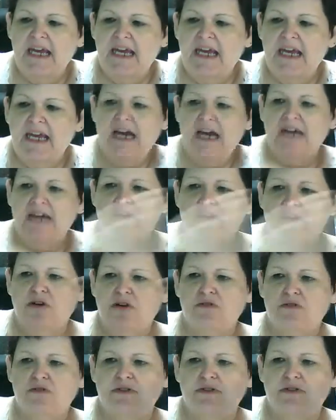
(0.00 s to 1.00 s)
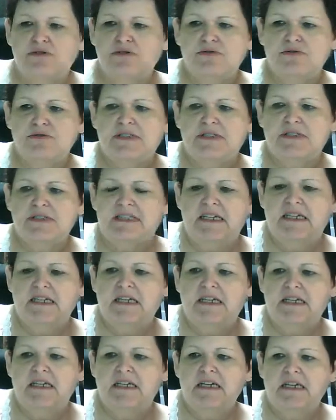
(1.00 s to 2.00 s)
I go to
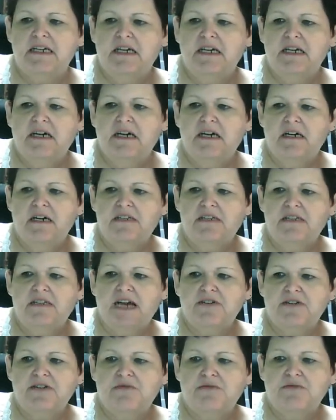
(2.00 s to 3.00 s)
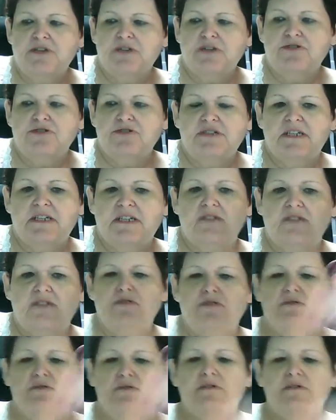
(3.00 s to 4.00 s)
see Dr. Richardson,
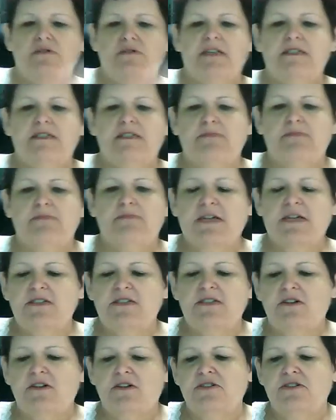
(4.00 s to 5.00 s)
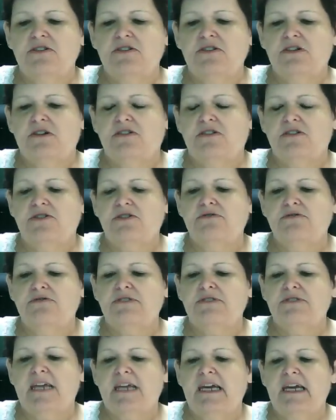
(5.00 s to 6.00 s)
who is my surgeon, on
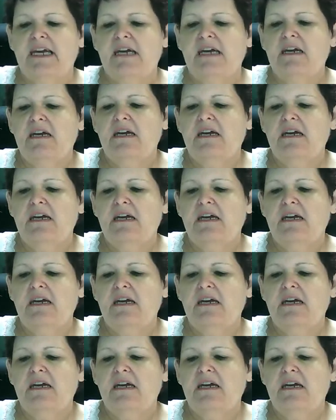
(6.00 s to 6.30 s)
Tuesday.